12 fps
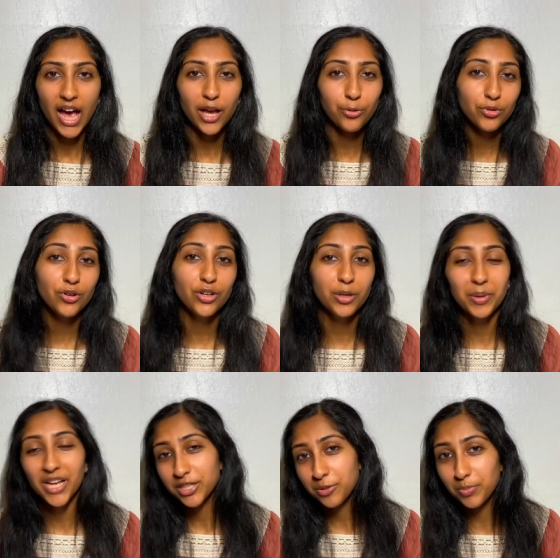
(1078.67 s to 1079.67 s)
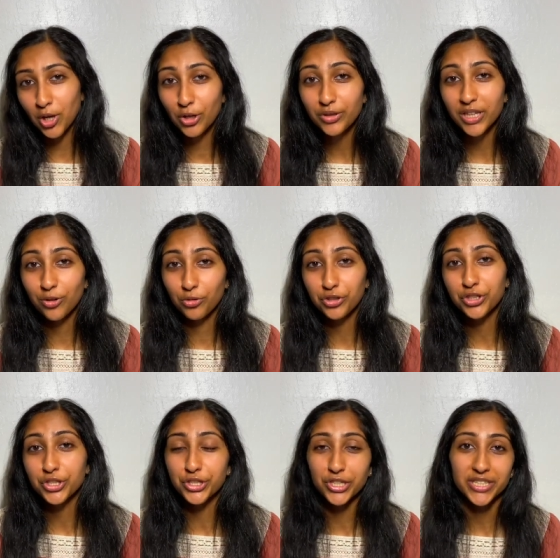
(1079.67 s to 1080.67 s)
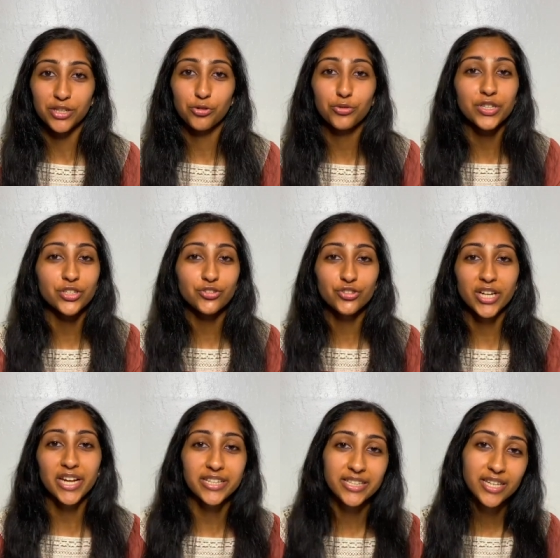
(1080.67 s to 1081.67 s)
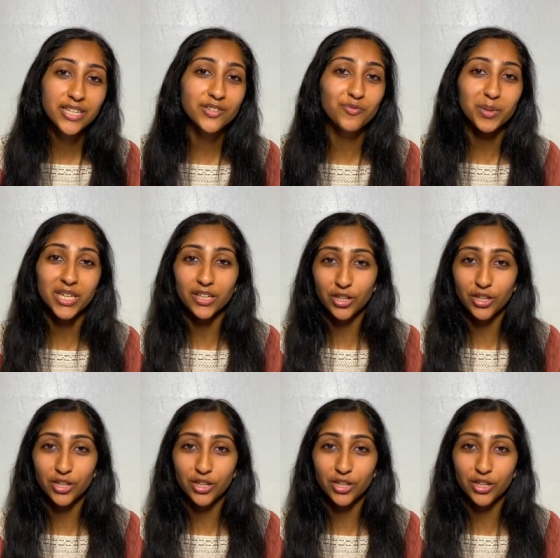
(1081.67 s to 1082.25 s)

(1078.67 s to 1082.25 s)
I would apply to both in order to just increase your chances of being